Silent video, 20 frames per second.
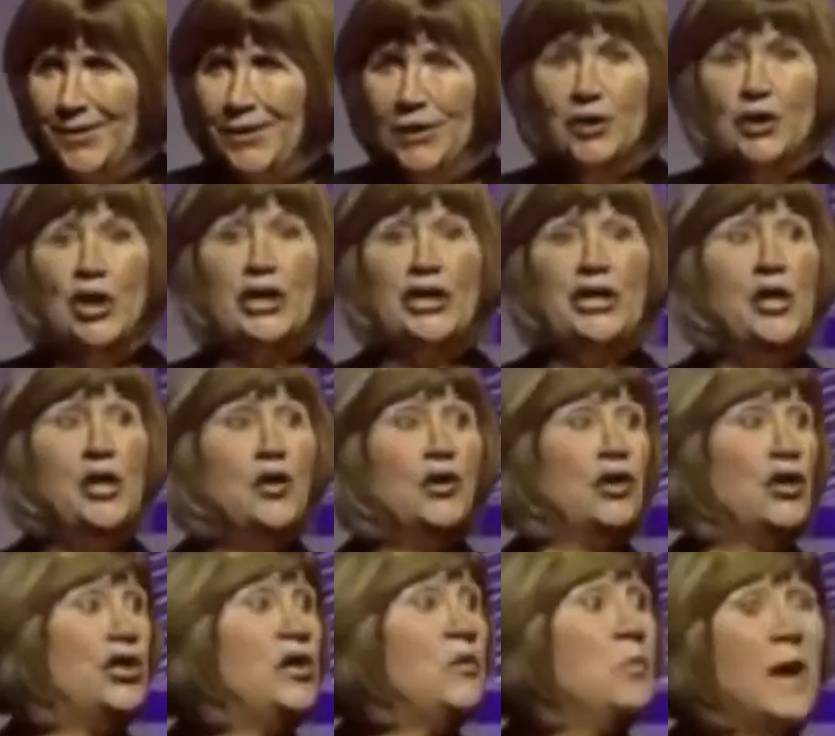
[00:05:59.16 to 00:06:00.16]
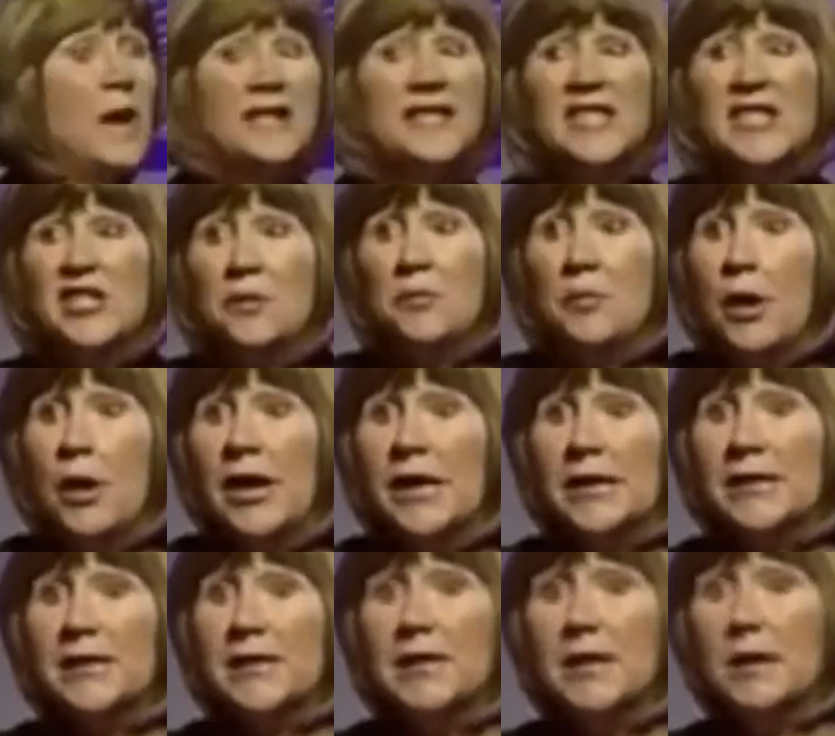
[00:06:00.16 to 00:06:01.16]
Good news, she was
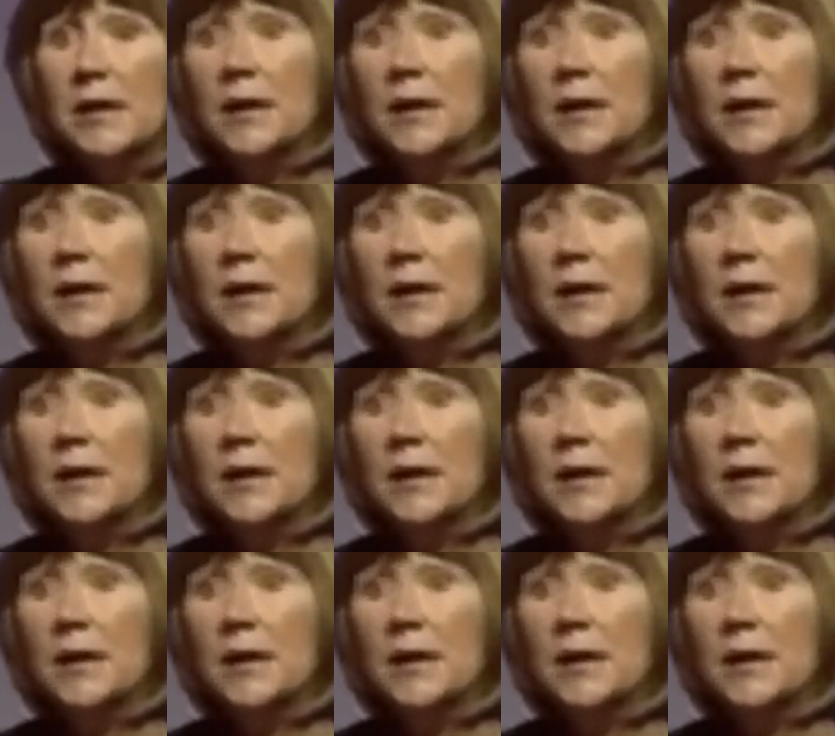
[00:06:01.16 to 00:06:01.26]
depressed.